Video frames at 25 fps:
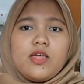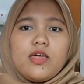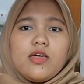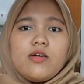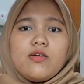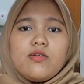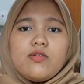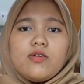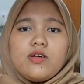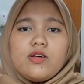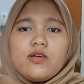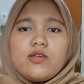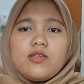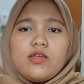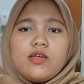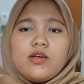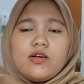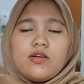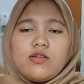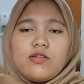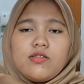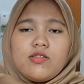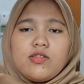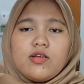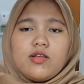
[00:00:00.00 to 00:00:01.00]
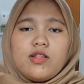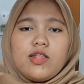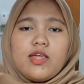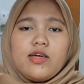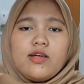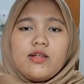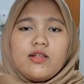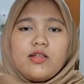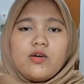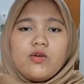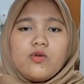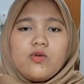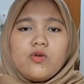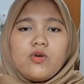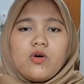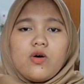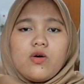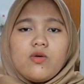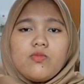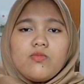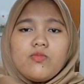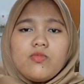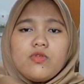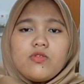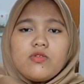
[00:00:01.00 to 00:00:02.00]
areas increase the likelihood
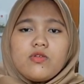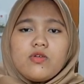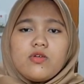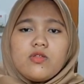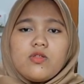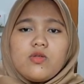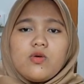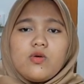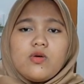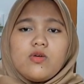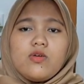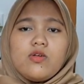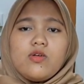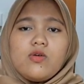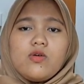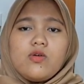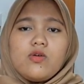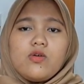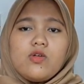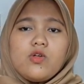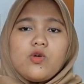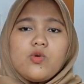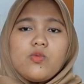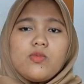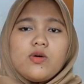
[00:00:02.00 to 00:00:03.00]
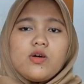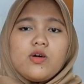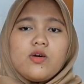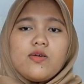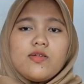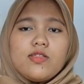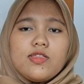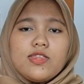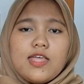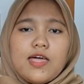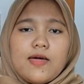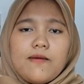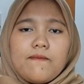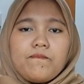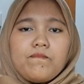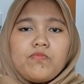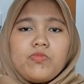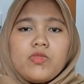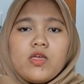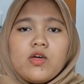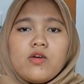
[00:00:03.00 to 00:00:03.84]
of mosquito-human contact,